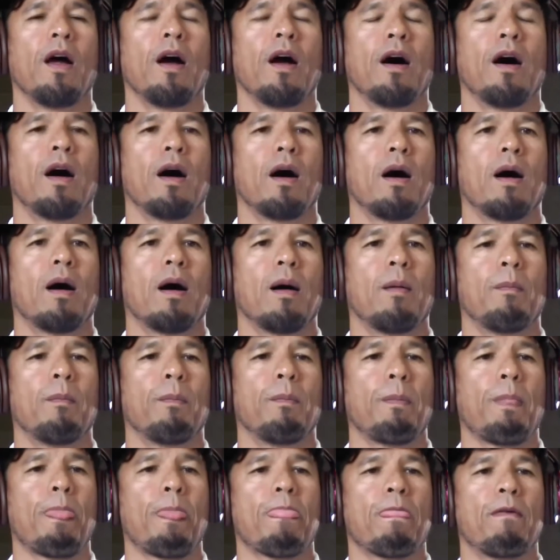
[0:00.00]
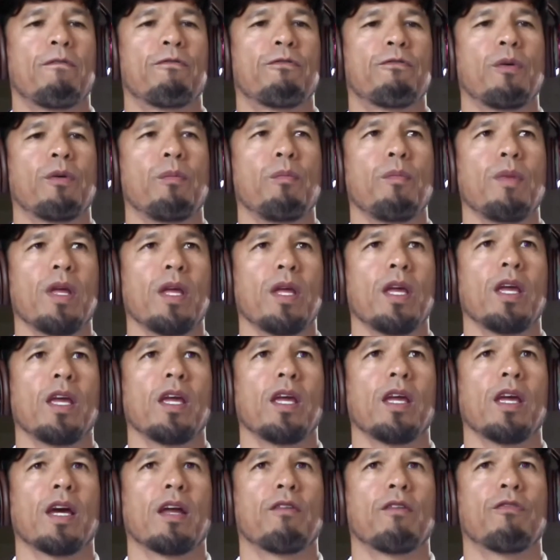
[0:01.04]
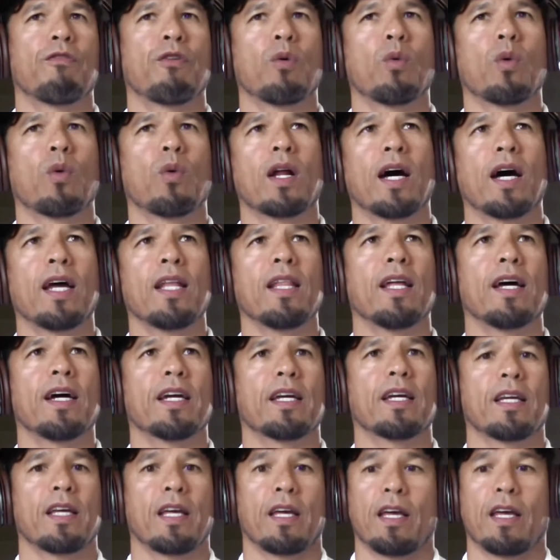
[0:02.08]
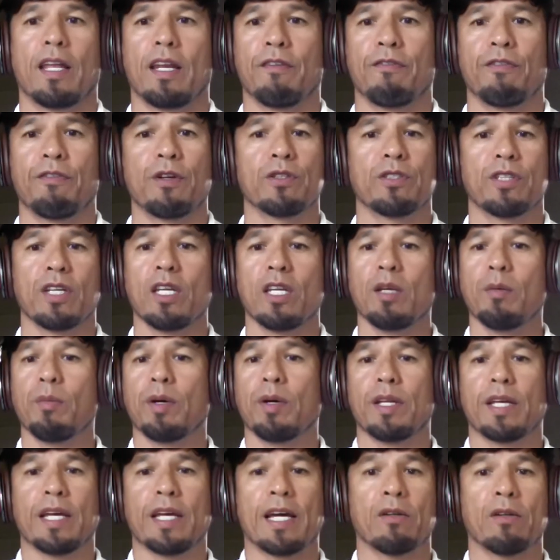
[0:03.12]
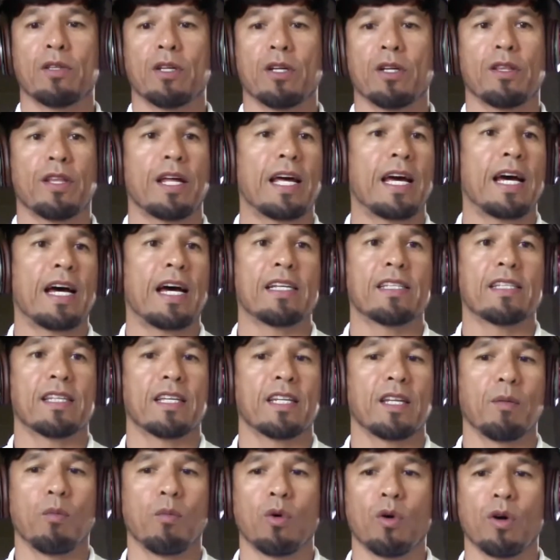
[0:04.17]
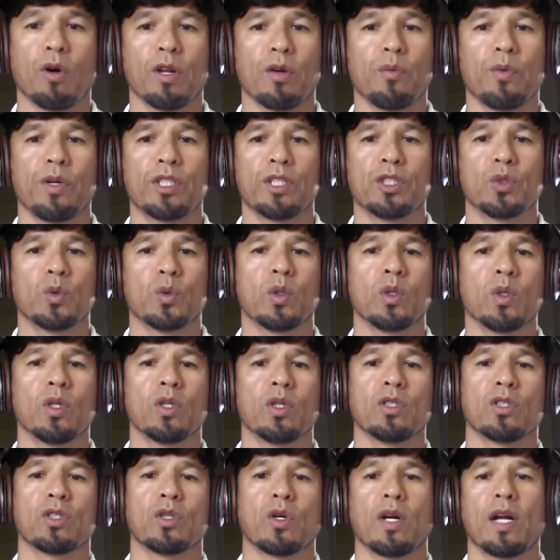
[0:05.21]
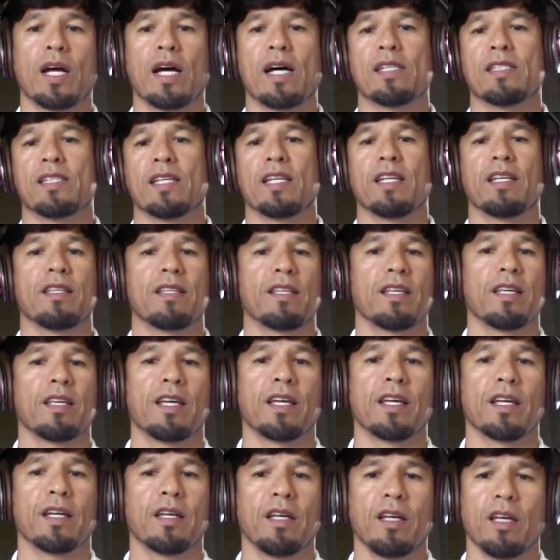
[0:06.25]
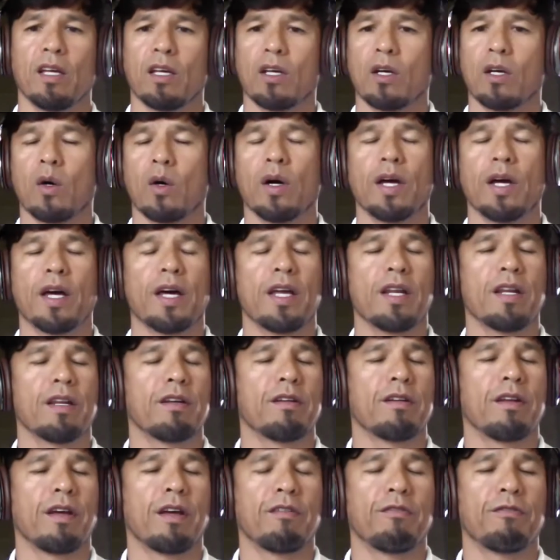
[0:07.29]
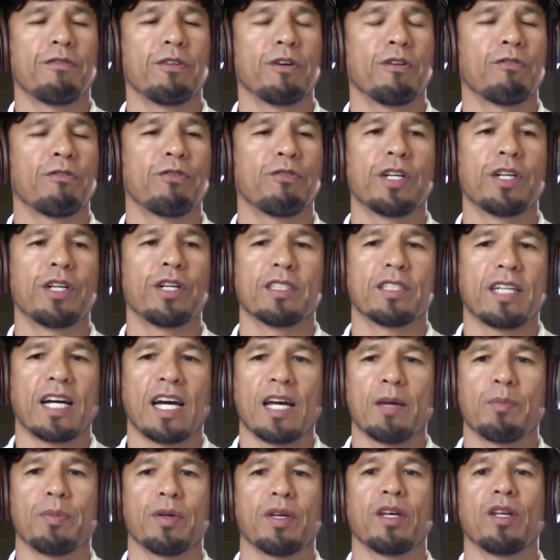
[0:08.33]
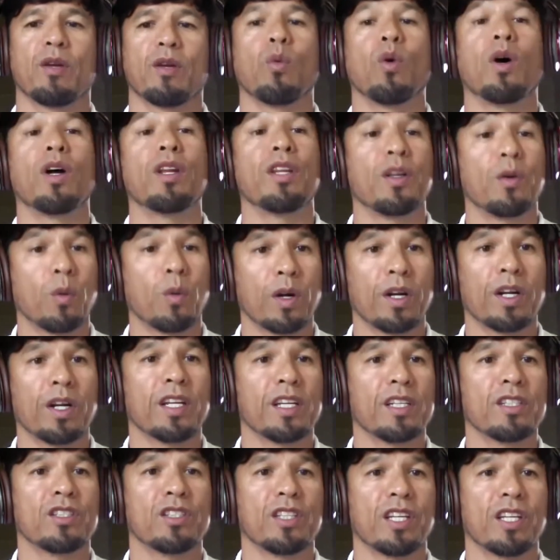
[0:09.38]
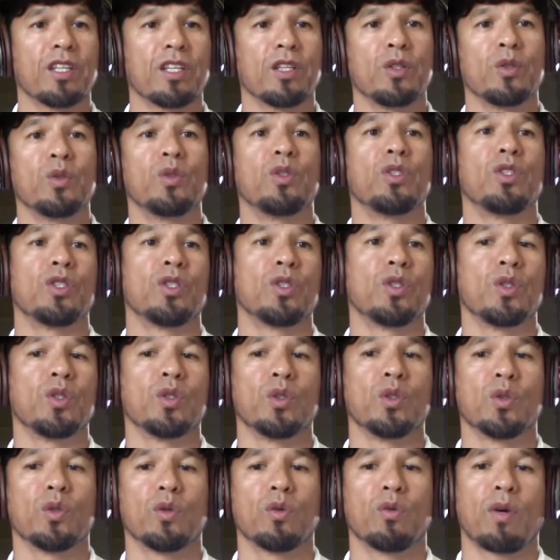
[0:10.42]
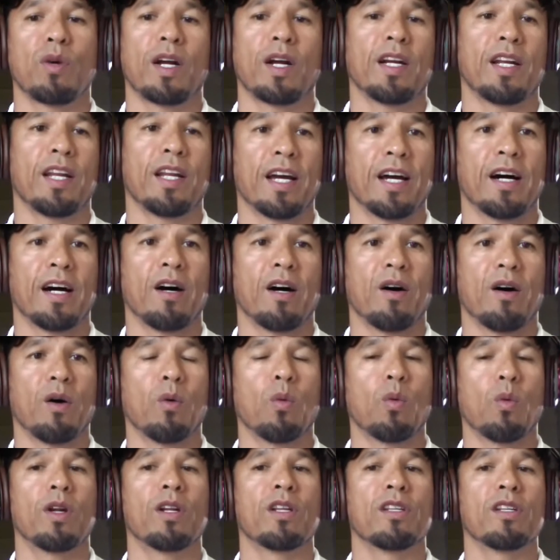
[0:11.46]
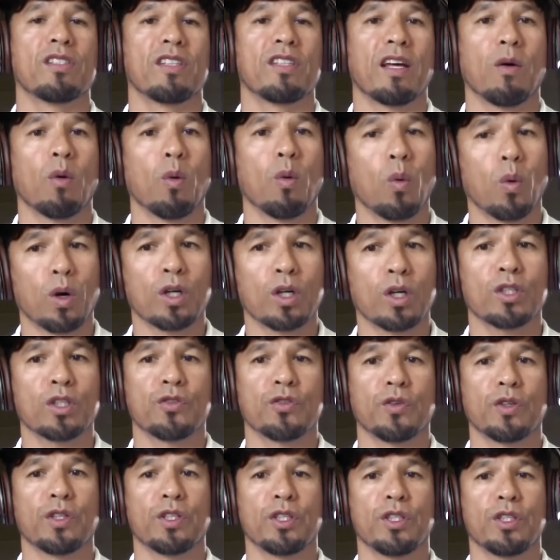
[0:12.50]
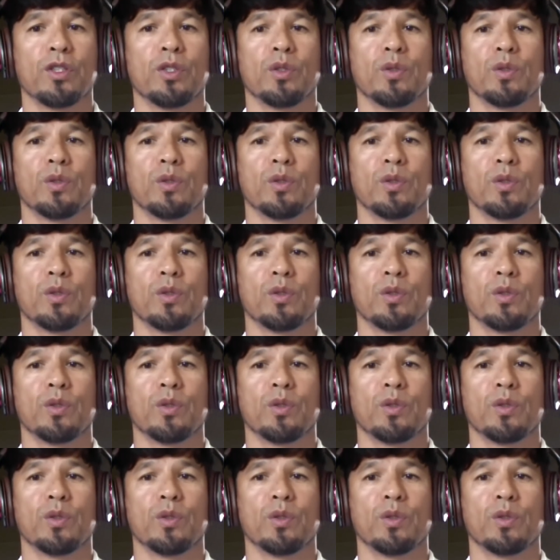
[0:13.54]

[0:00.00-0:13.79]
Um, For me and for what I like, and if there's anybody out there that has any morning rituals or has anything, go ahead and, and feel free to type in what, what it is that you do right now and what it is that works for you.